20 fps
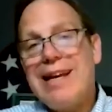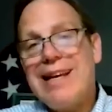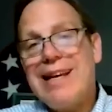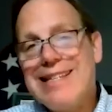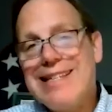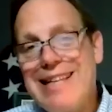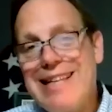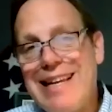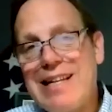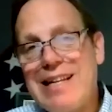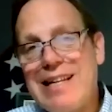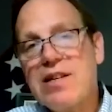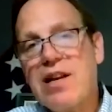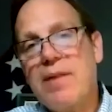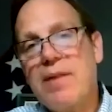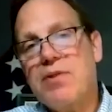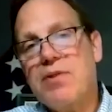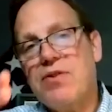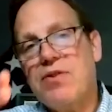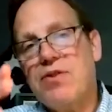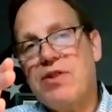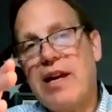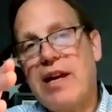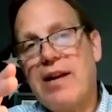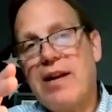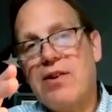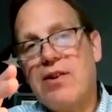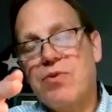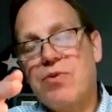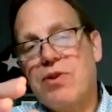is these types of
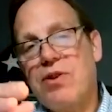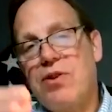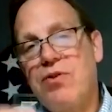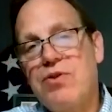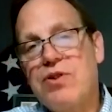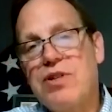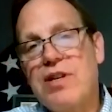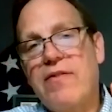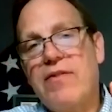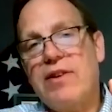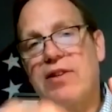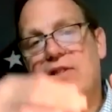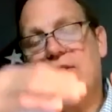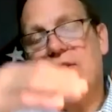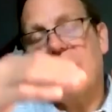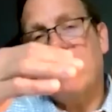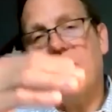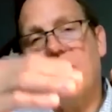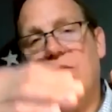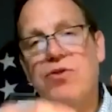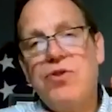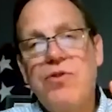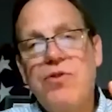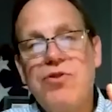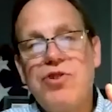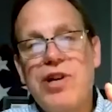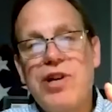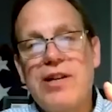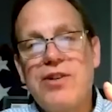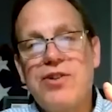sales with the new 7702
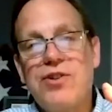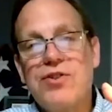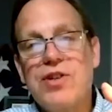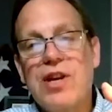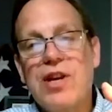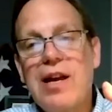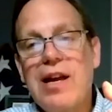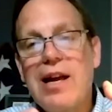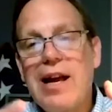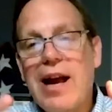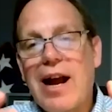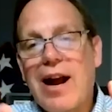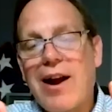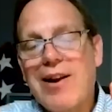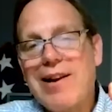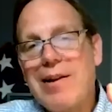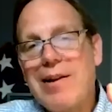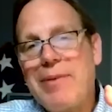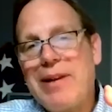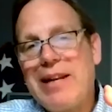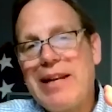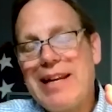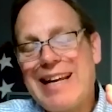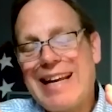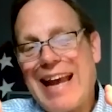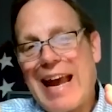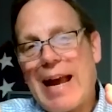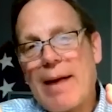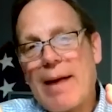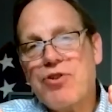changes are going to be
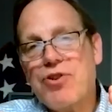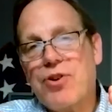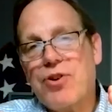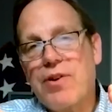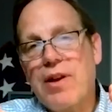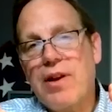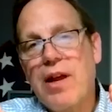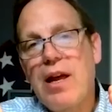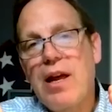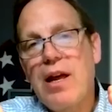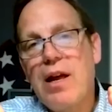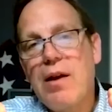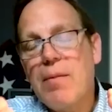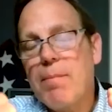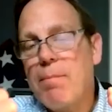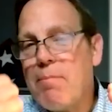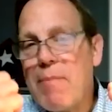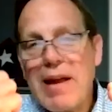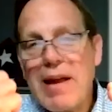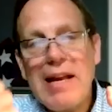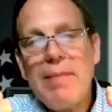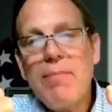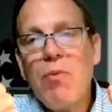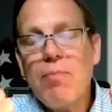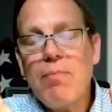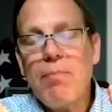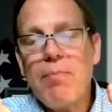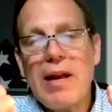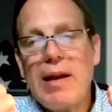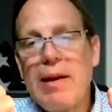captured many
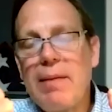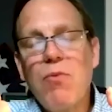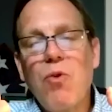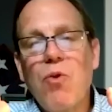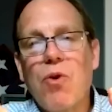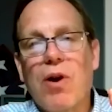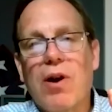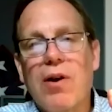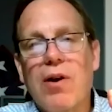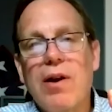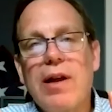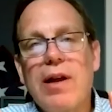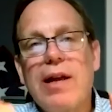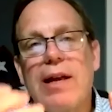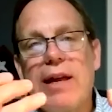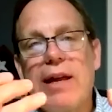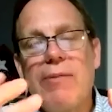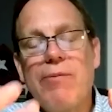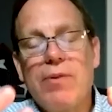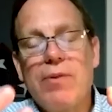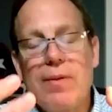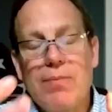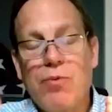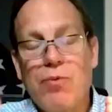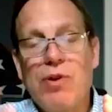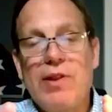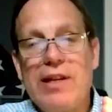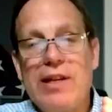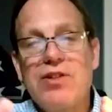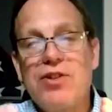more
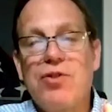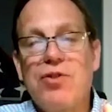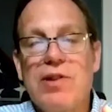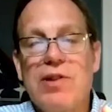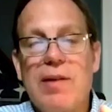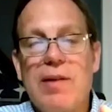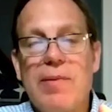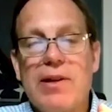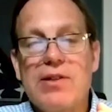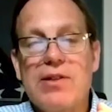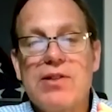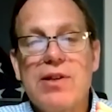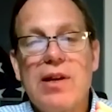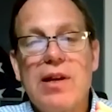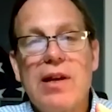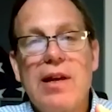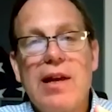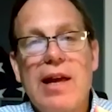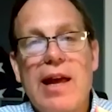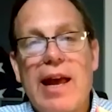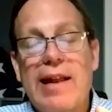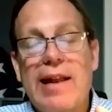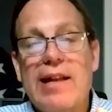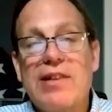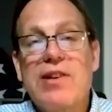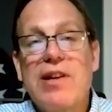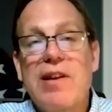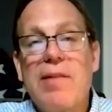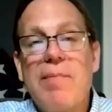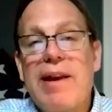with these new limits. And
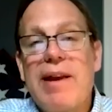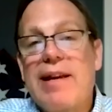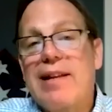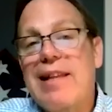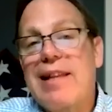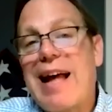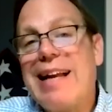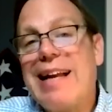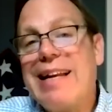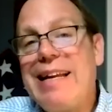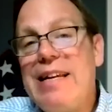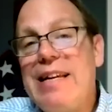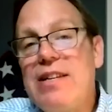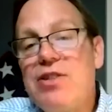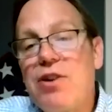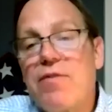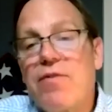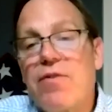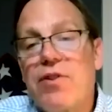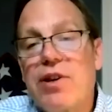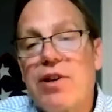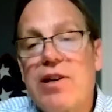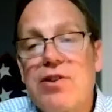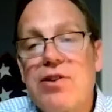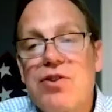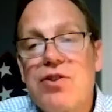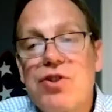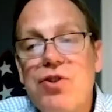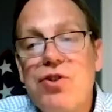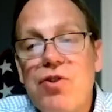that's going to make it a lot easier for the
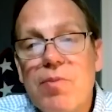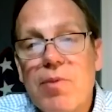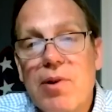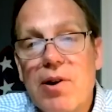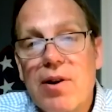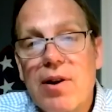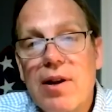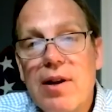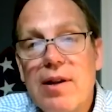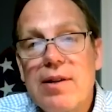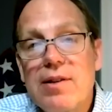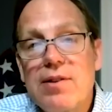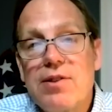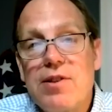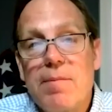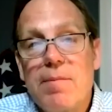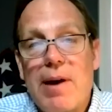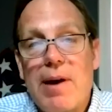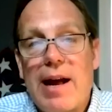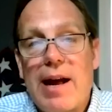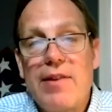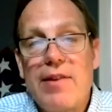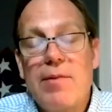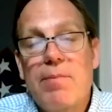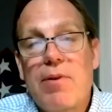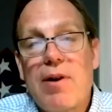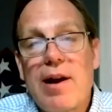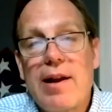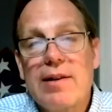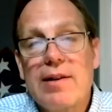consumer to buy the
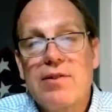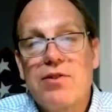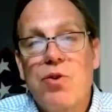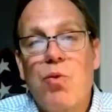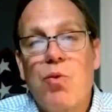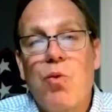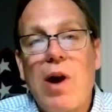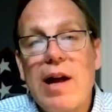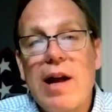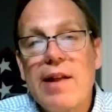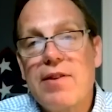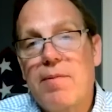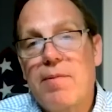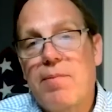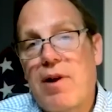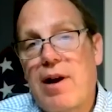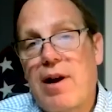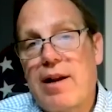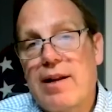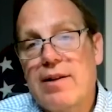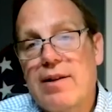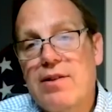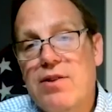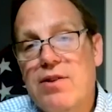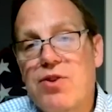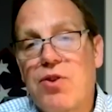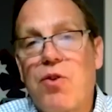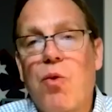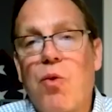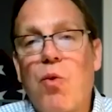product, to want the product.
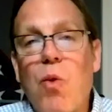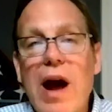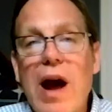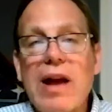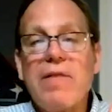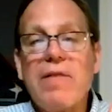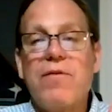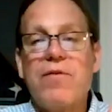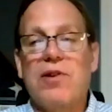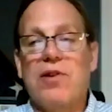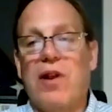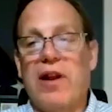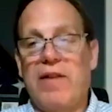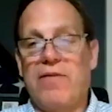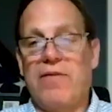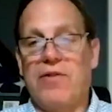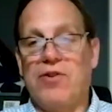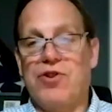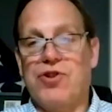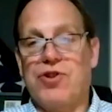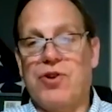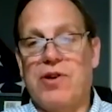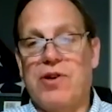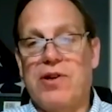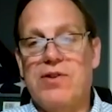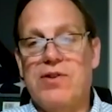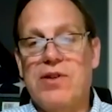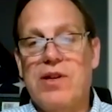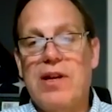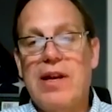So the want for life
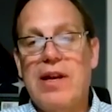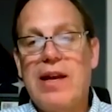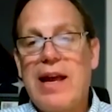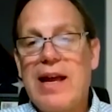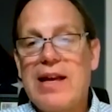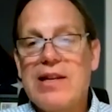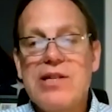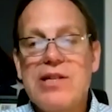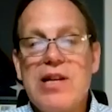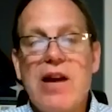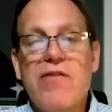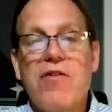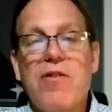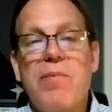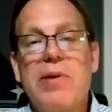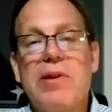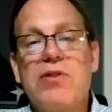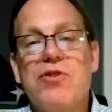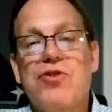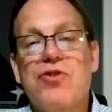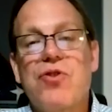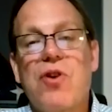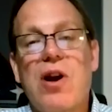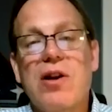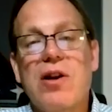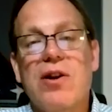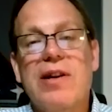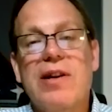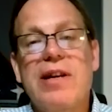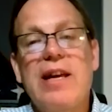insurance has never been
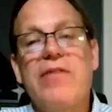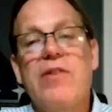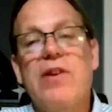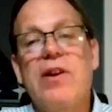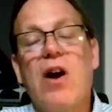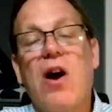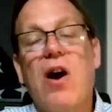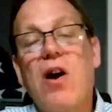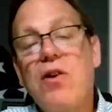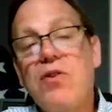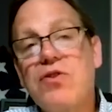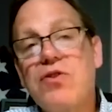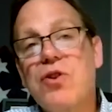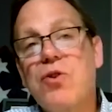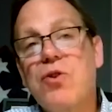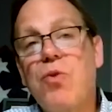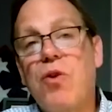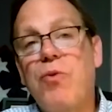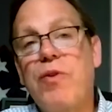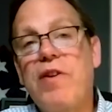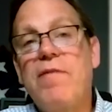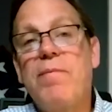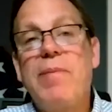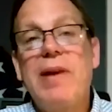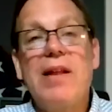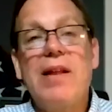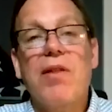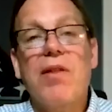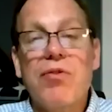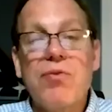stronger, given also what we've
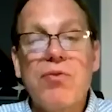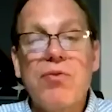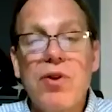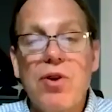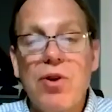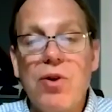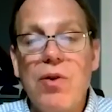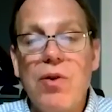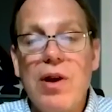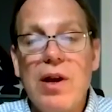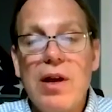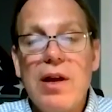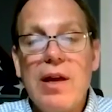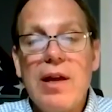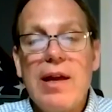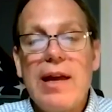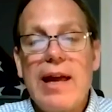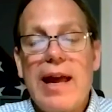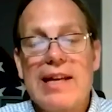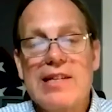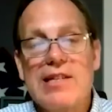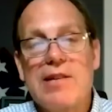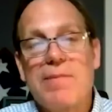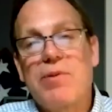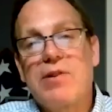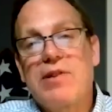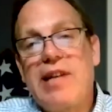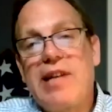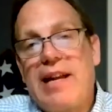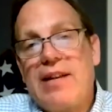been through as it
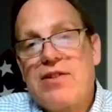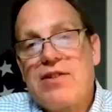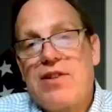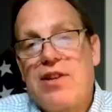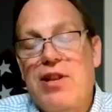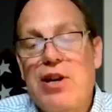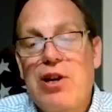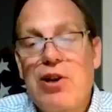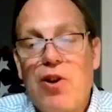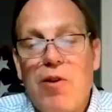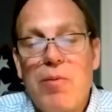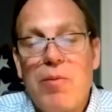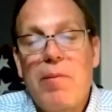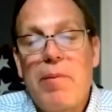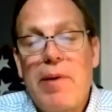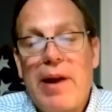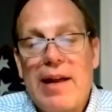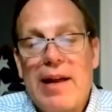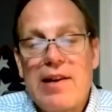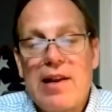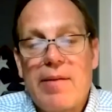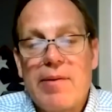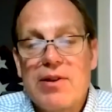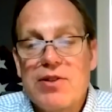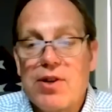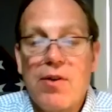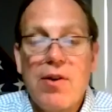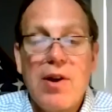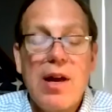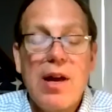pertains to the global pandemic.
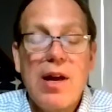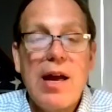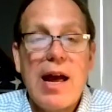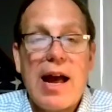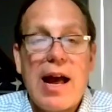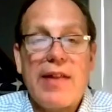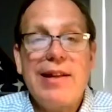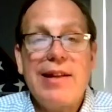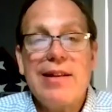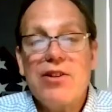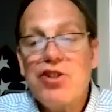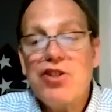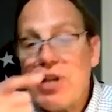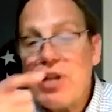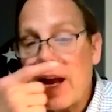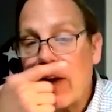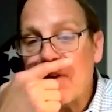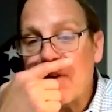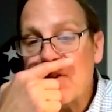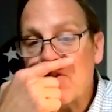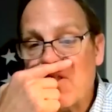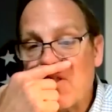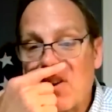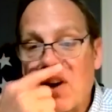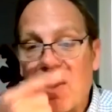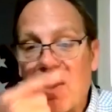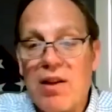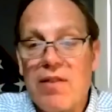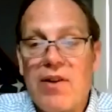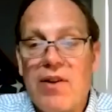So I think the challenge for
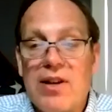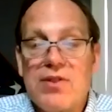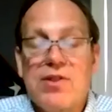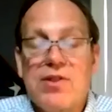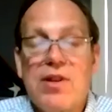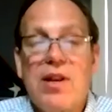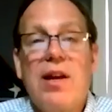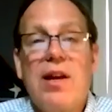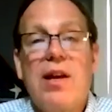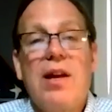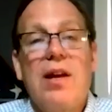all of us